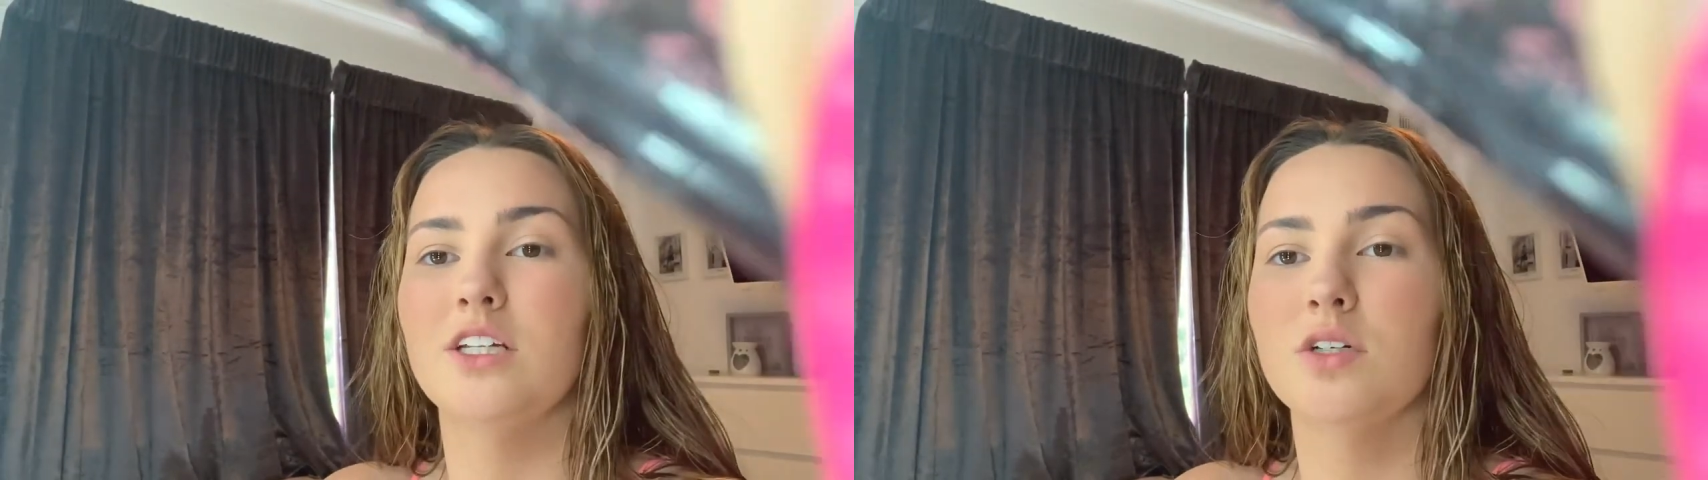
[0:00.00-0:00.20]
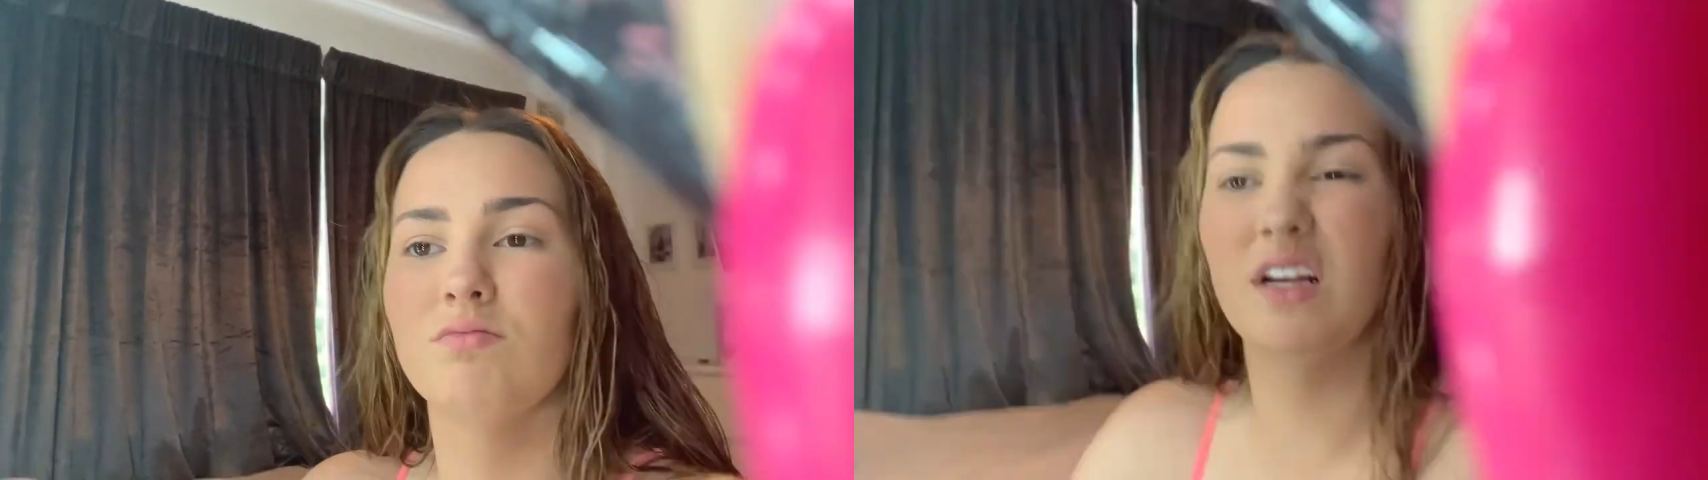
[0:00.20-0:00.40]

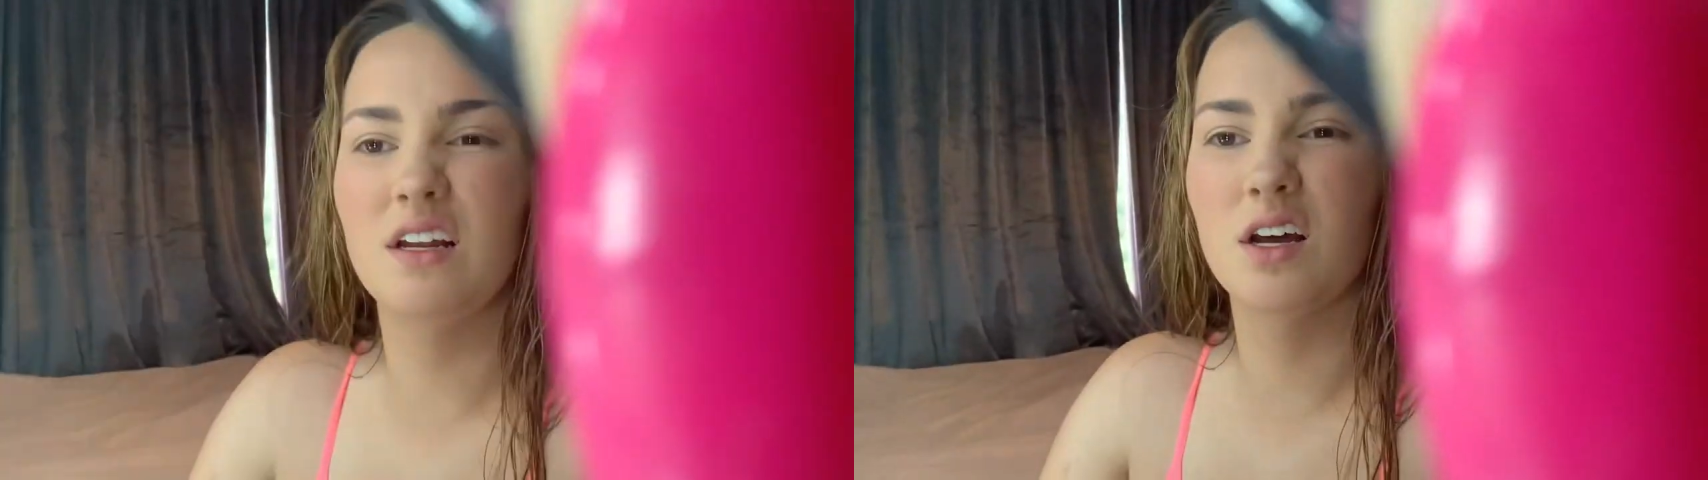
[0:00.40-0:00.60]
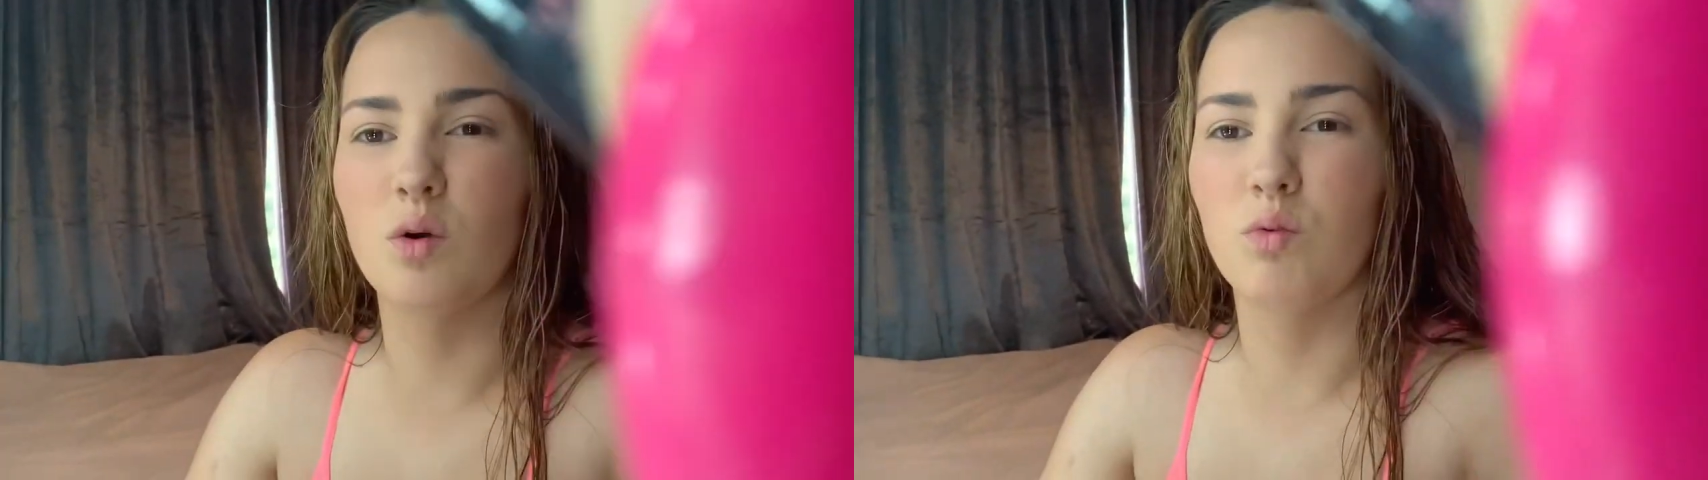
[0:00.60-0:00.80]
don't really
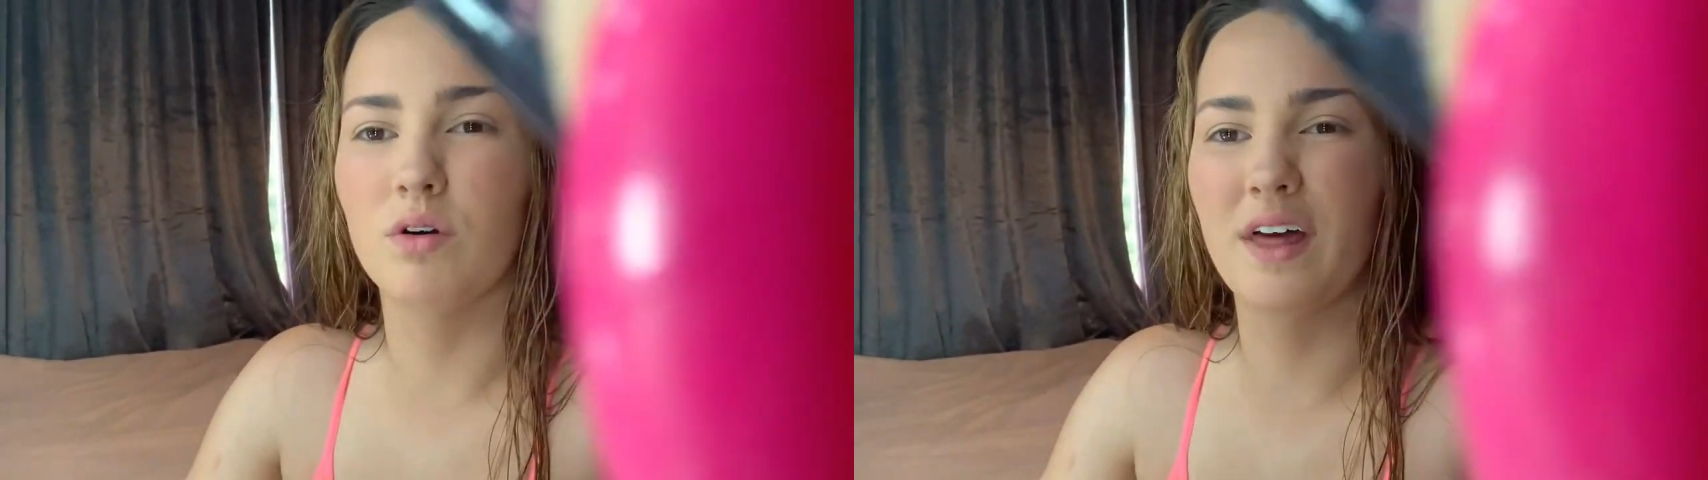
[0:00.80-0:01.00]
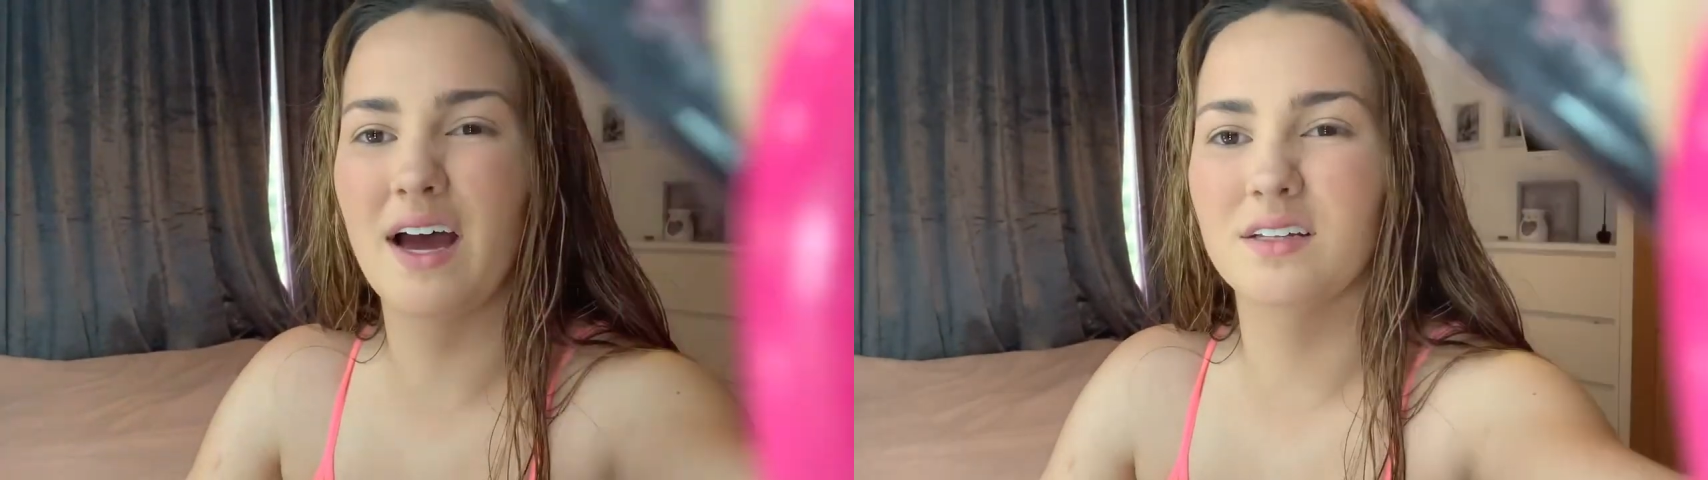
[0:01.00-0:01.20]
know what
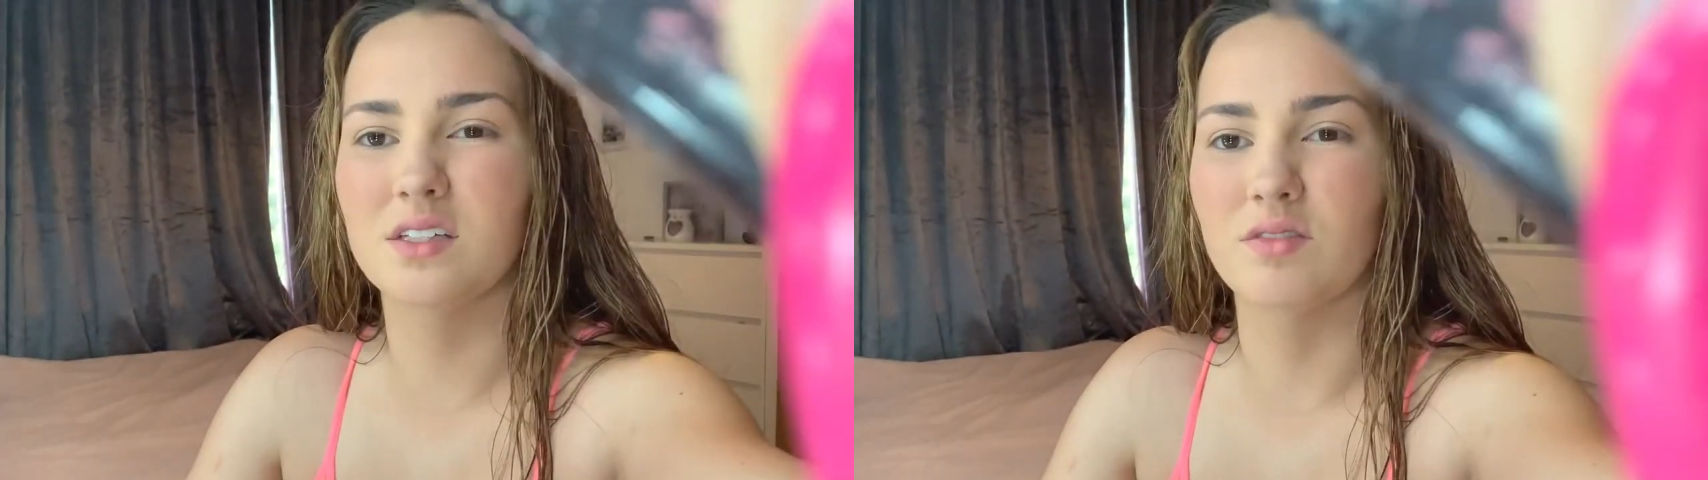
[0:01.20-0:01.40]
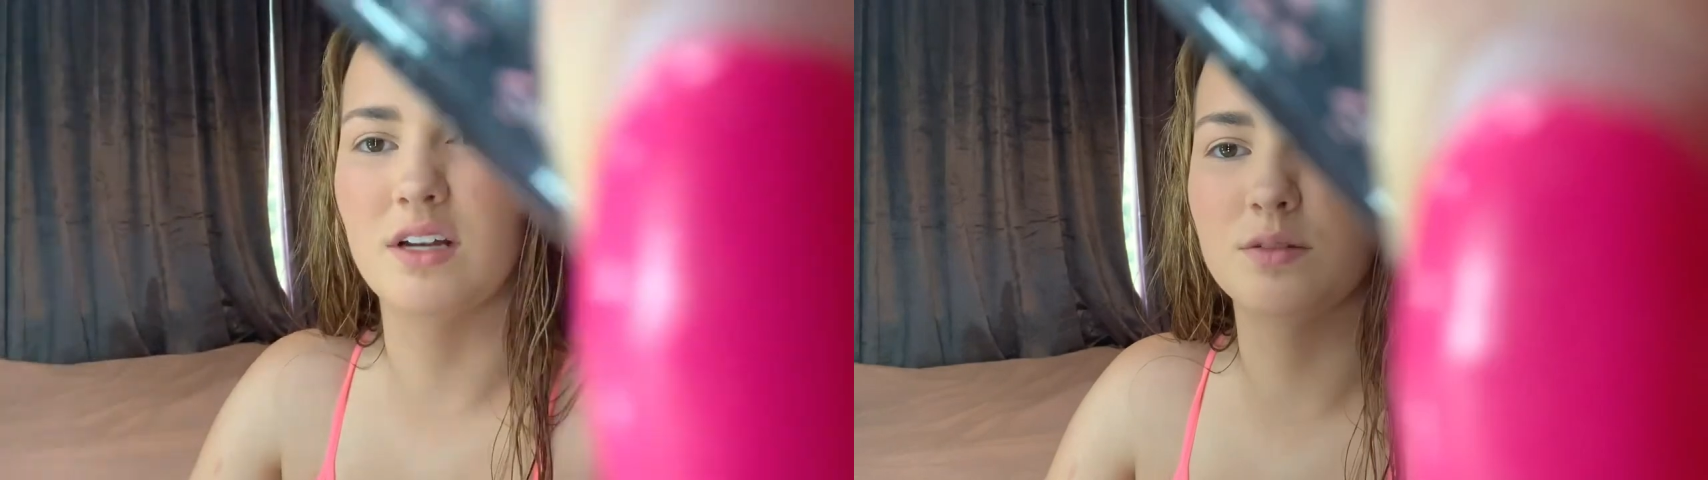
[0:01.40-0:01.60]
the
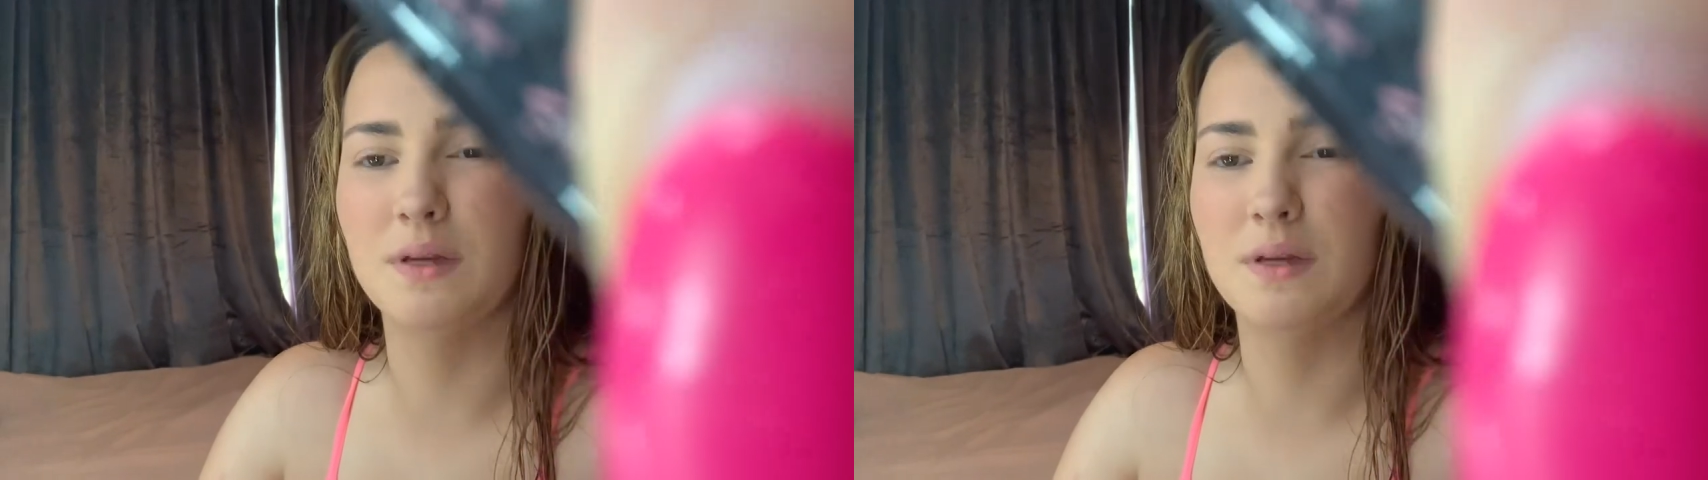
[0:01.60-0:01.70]
answer is,